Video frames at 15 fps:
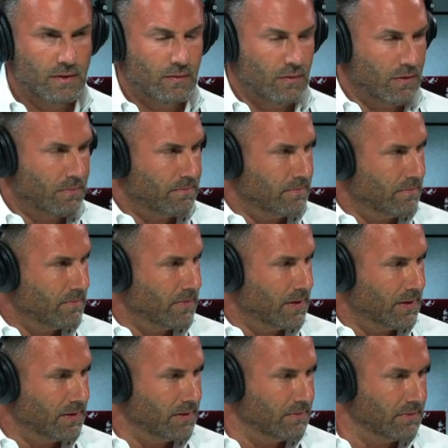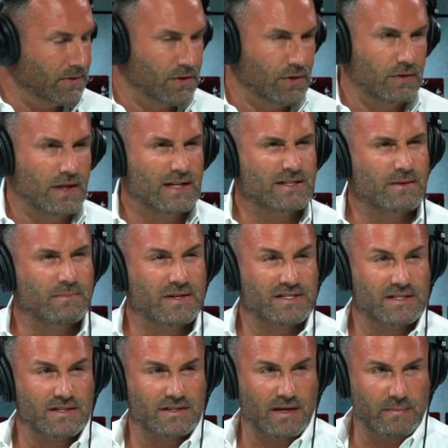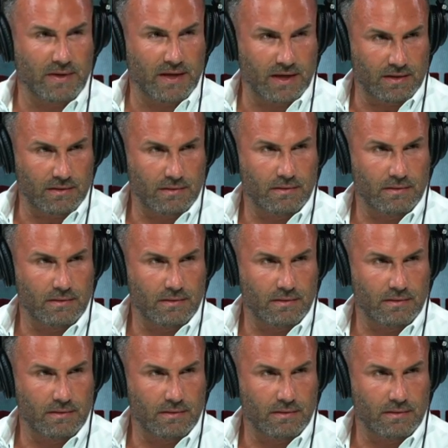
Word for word: Well, dude, that's the business I'm in.